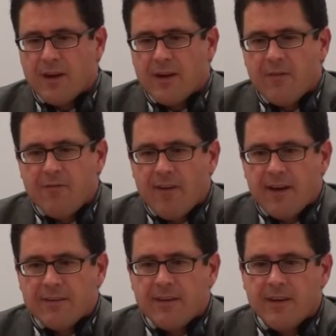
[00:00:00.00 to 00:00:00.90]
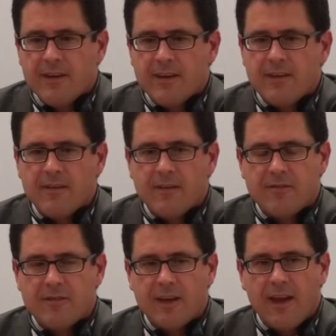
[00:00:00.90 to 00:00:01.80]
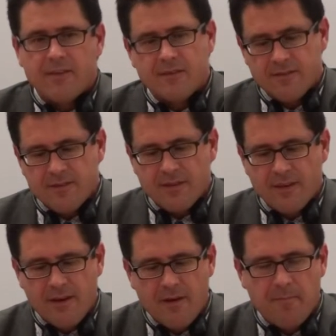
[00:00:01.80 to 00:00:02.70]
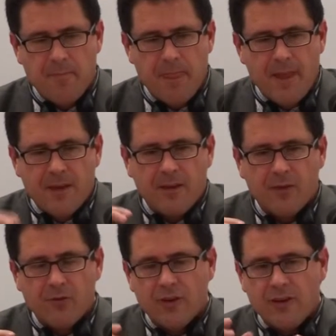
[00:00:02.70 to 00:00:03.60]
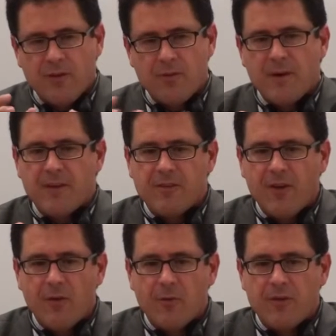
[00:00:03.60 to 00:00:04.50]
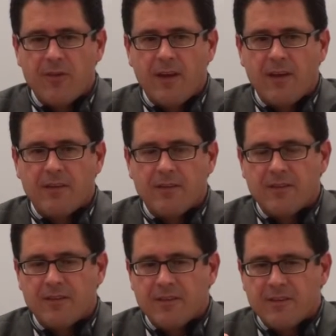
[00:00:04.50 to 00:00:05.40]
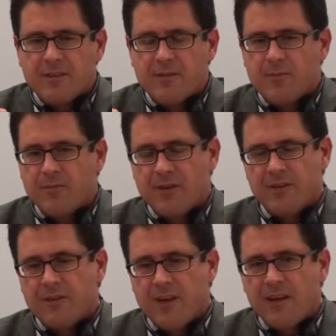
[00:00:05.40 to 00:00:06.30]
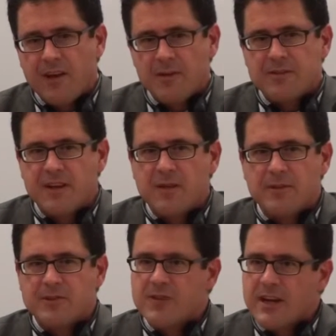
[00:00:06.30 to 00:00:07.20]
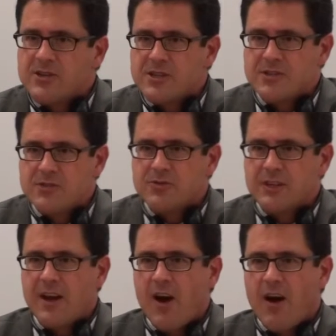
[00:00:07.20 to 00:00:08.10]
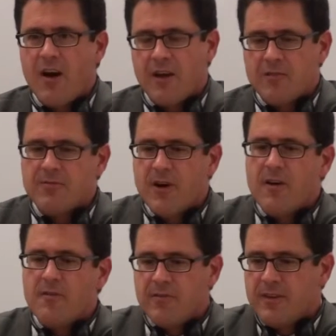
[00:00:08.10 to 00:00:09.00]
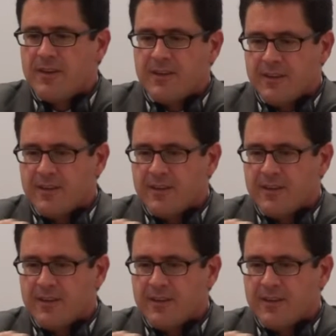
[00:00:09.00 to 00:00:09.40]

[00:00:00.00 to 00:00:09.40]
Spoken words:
What I find is the case is usually you might start with the economic development strategies usually involve